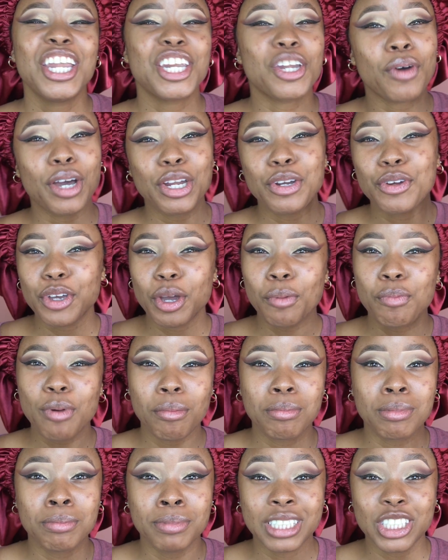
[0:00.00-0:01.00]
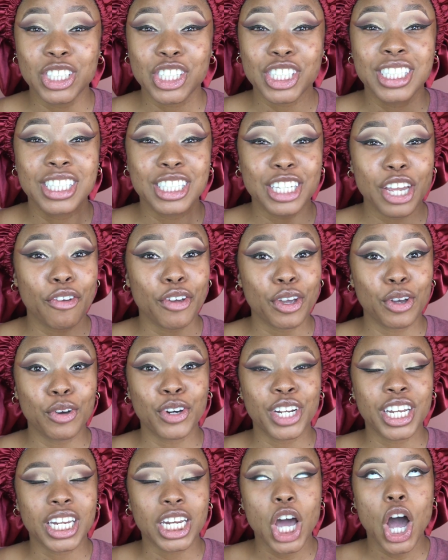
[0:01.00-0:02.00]
Now I know you're probably just staring
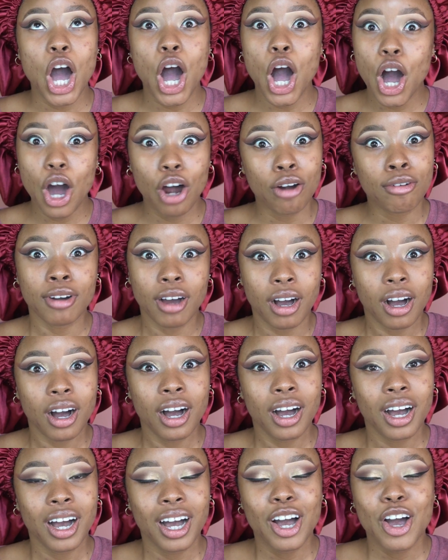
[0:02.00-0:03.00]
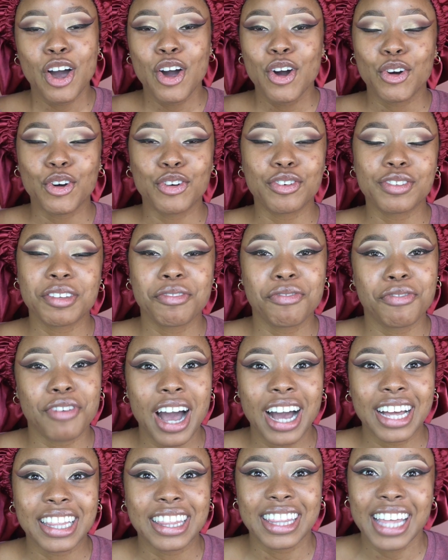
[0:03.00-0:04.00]
on in horror or the
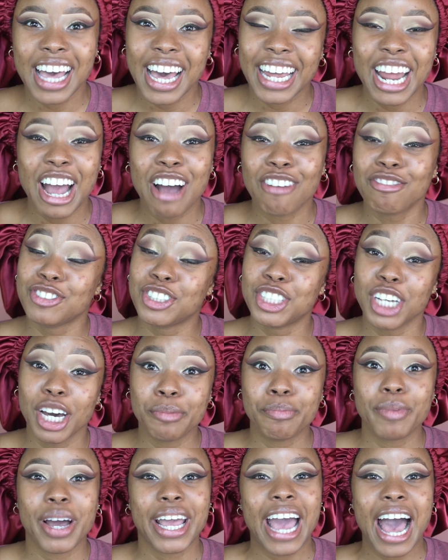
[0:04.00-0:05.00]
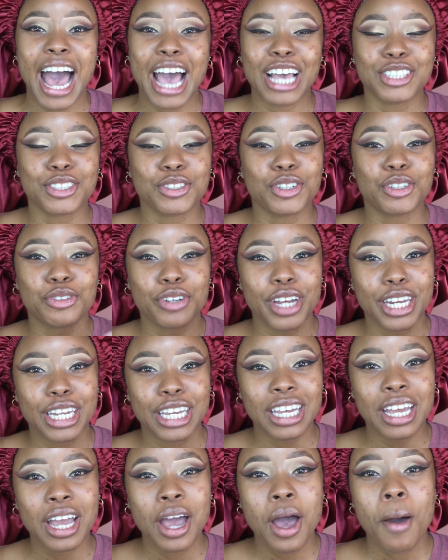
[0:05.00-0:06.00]
fact that I've done my eyes
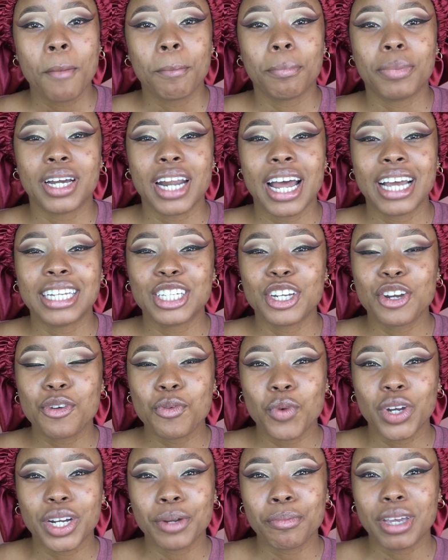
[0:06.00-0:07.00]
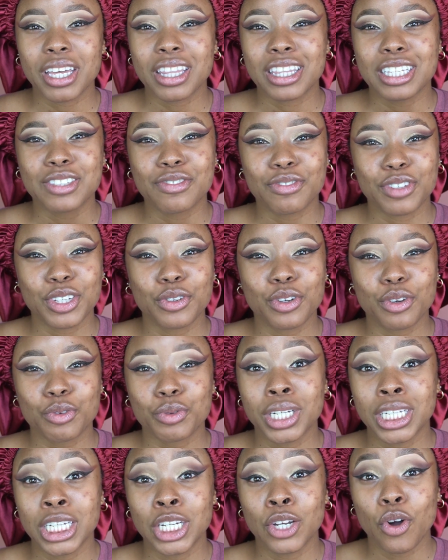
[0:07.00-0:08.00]
already, but I didn't want to make this video a
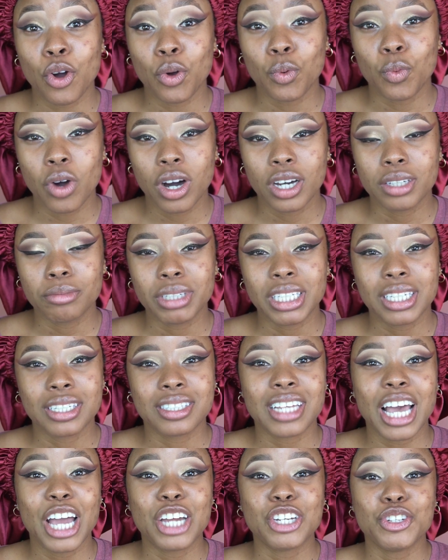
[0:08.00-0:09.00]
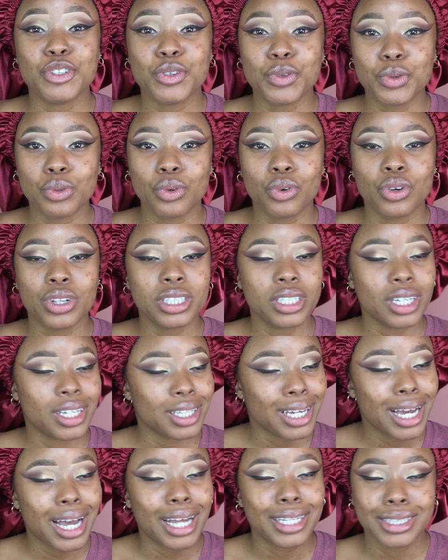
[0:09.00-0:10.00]
really long one because I know all the
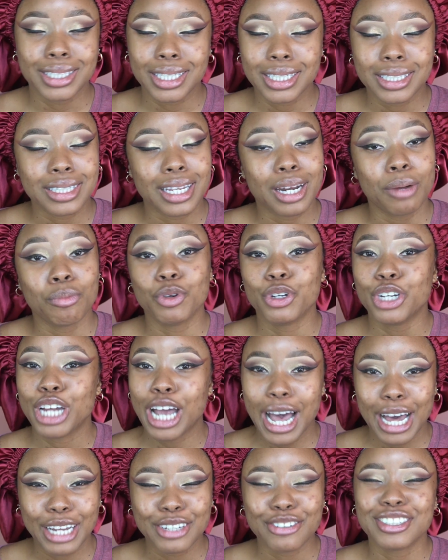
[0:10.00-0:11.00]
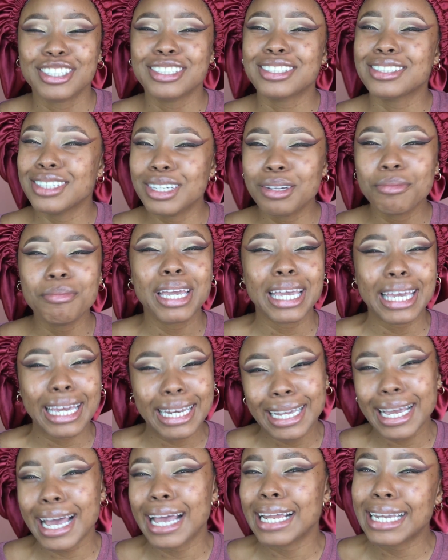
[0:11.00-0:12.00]
other antics that I'm gonna add on is gonna make
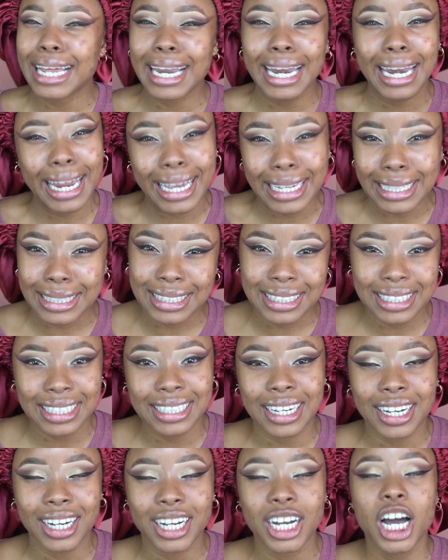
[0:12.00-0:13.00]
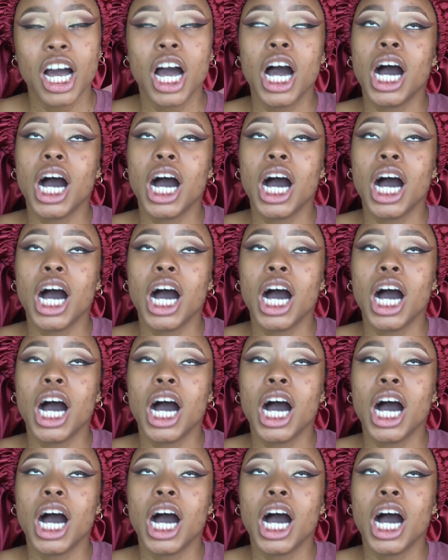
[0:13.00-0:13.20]
it kind of lengthy now.